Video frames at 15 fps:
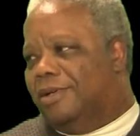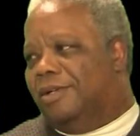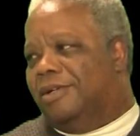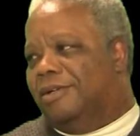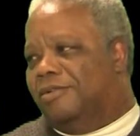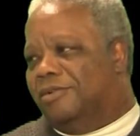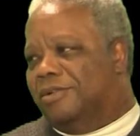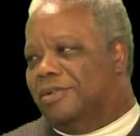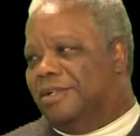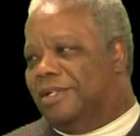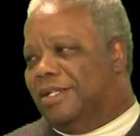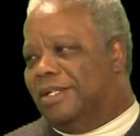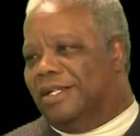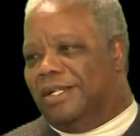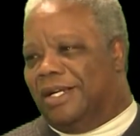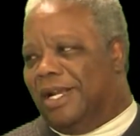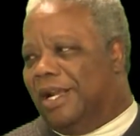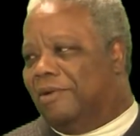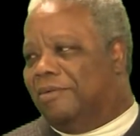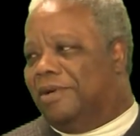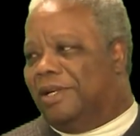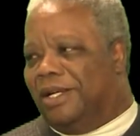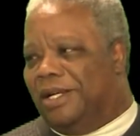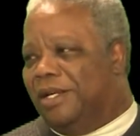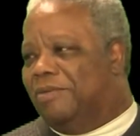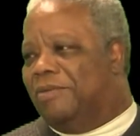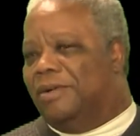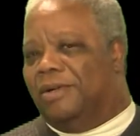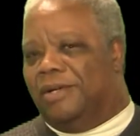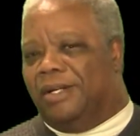The drug dealer got what he
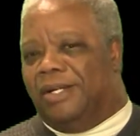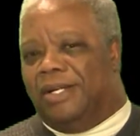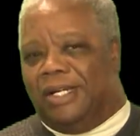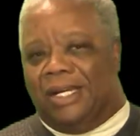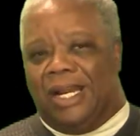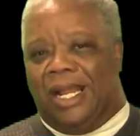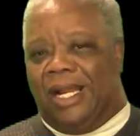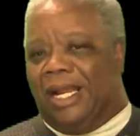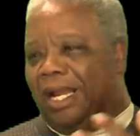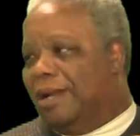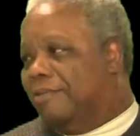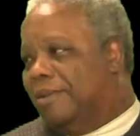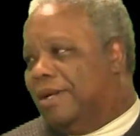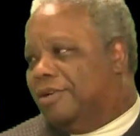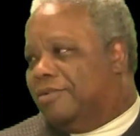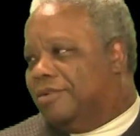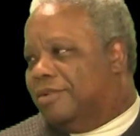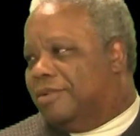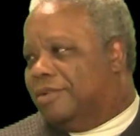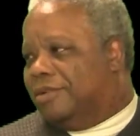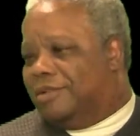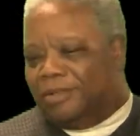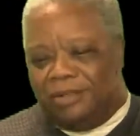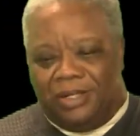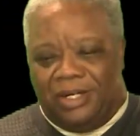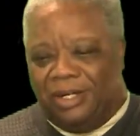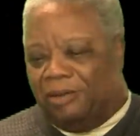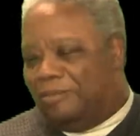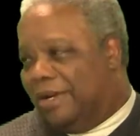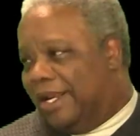wanted, and then I got my drugs. So
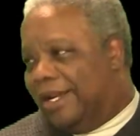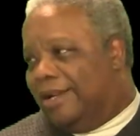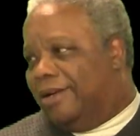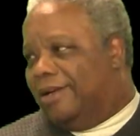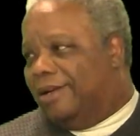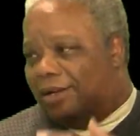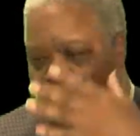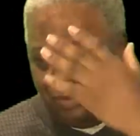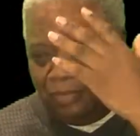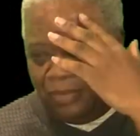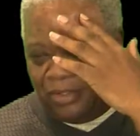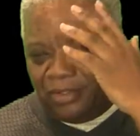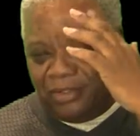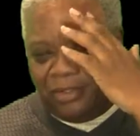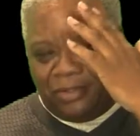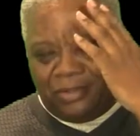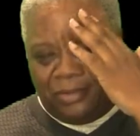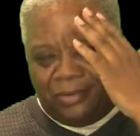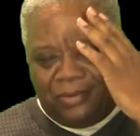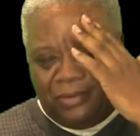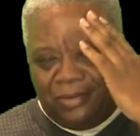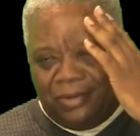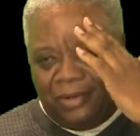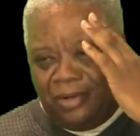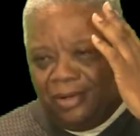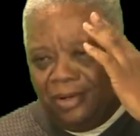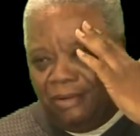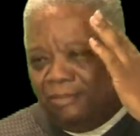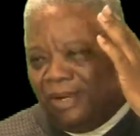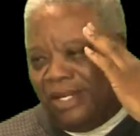everybody, that was the
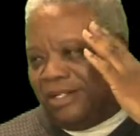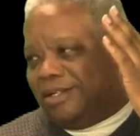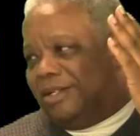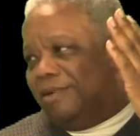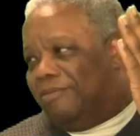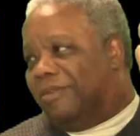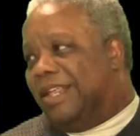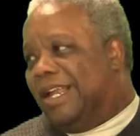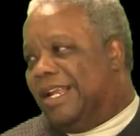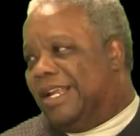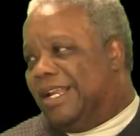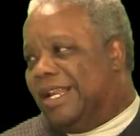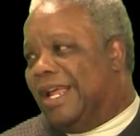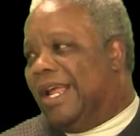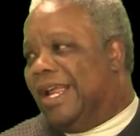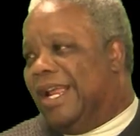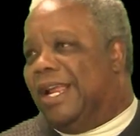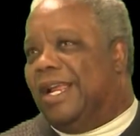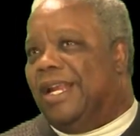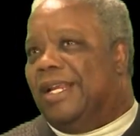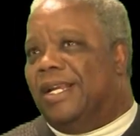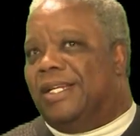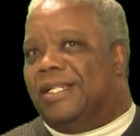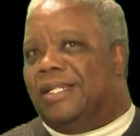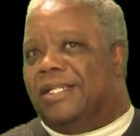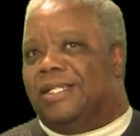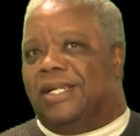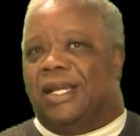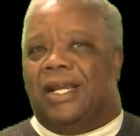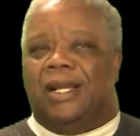messed up thinking I had at that
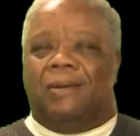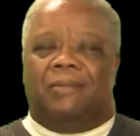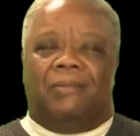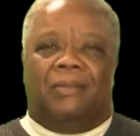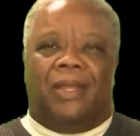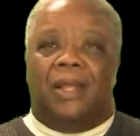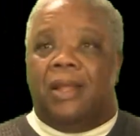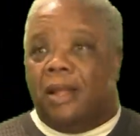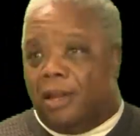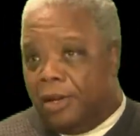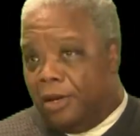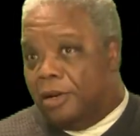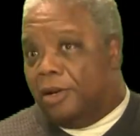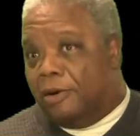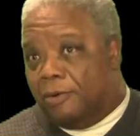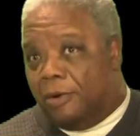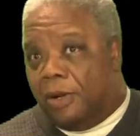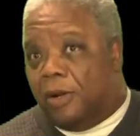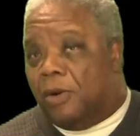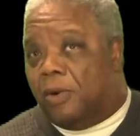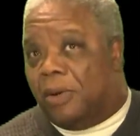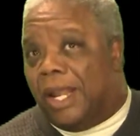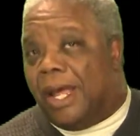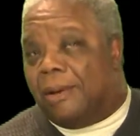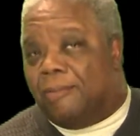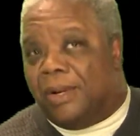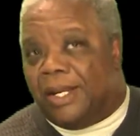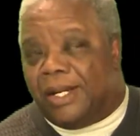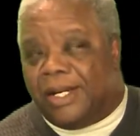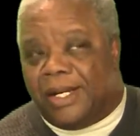time. Know a whole lot
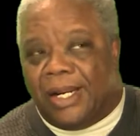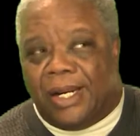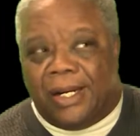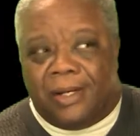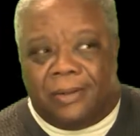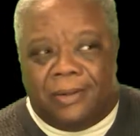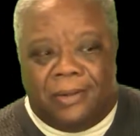better now.